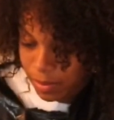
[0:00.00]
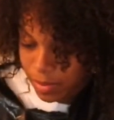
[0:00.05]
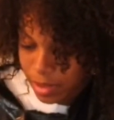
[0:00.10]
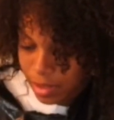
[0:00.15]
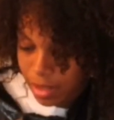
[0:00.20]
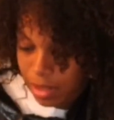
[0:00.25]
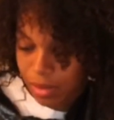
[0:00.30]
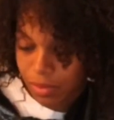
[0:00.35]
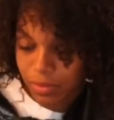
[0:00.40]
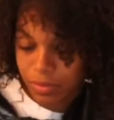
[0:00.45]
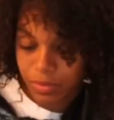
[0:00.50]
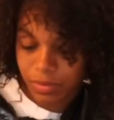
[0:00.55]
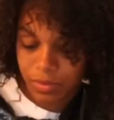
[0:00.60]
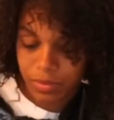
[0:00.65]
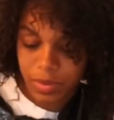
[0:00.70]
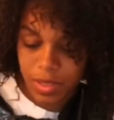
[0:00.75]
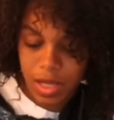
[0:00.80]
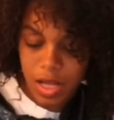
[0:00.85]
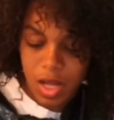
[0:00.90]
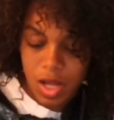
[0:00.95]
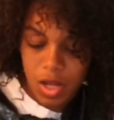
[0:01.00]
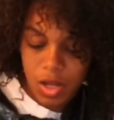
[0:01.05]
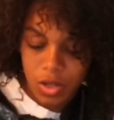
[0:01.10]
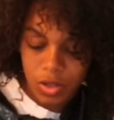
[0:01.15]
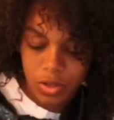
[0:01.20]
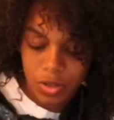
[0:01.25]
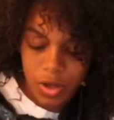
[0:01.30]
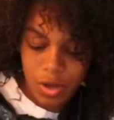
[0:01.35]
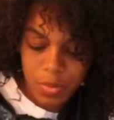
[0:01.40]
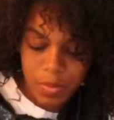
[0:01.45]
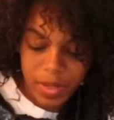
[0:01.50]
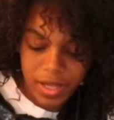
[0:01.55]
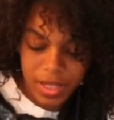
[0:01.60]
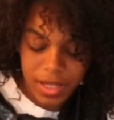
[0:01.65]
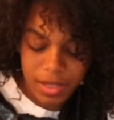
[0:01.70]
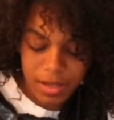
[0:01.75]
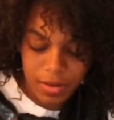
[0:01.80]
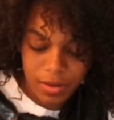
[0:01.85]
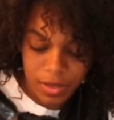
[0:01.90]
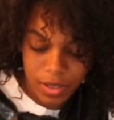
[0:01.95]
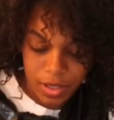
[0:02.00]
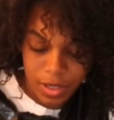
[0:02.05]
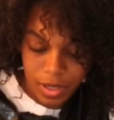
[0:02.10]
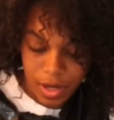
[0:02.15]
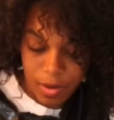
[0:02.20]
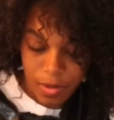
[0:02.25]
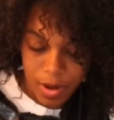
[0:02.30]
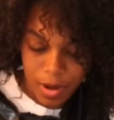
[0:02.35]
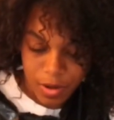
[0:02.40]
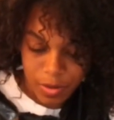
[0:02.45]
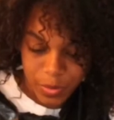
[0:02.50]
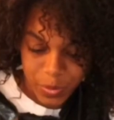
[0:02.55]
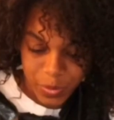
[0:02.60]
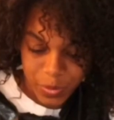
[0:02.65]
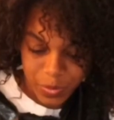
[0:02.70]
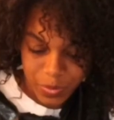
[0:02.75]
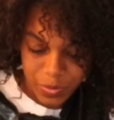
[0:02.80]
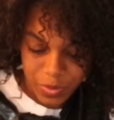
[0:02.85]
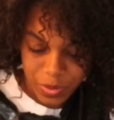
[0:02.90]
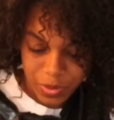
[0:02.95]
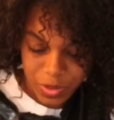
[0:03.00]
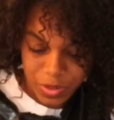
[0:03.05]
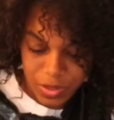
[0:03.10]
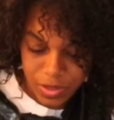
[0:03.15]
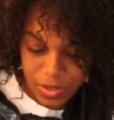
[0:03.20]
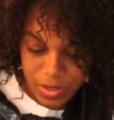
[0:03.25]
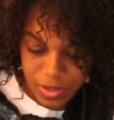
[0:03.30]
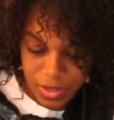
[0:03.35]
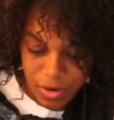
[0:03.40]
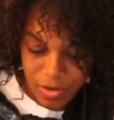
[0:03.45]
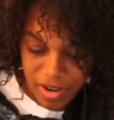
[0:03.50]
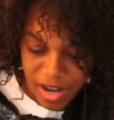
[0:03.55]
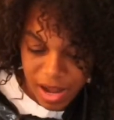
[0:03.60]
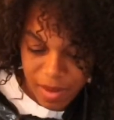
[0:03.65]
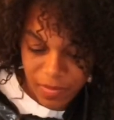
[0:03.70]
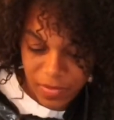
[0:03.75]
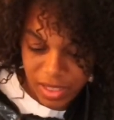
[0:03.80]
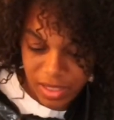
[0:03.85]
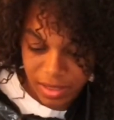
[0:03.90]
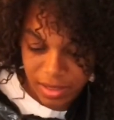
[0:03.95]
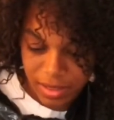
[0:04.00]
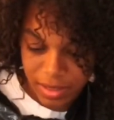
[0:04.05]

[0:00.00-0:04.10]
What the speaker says: but no. Go big or go home. Don't at me.